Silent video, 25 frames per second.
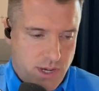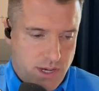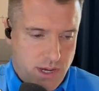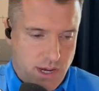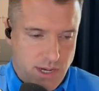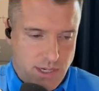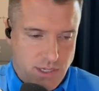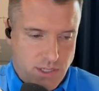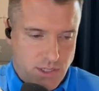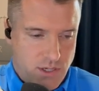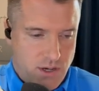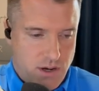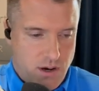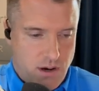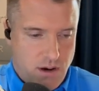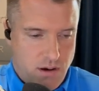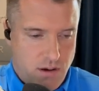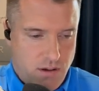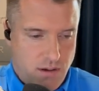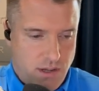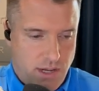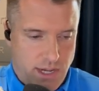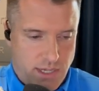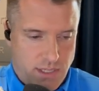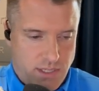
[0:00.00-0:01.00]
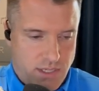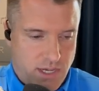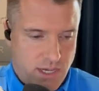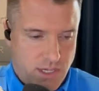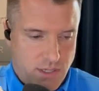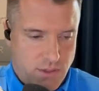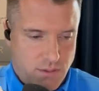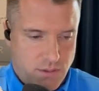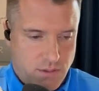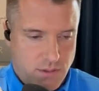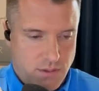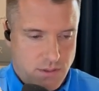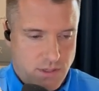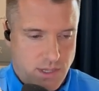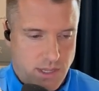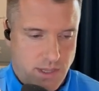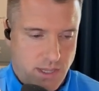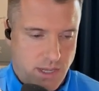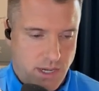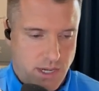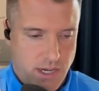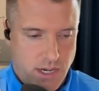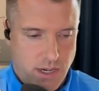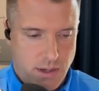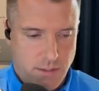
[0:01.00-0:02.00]
I just call, I schedule, and they
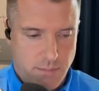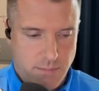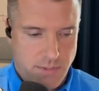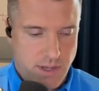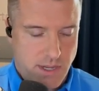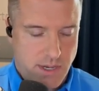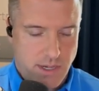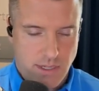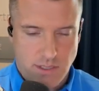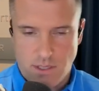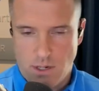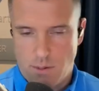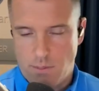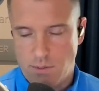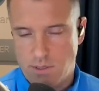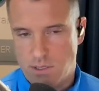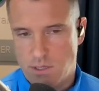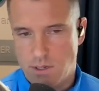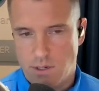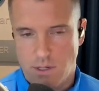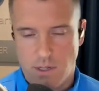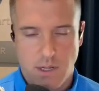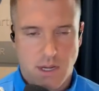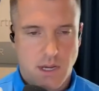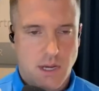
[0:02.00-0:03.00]
come, and it's always good.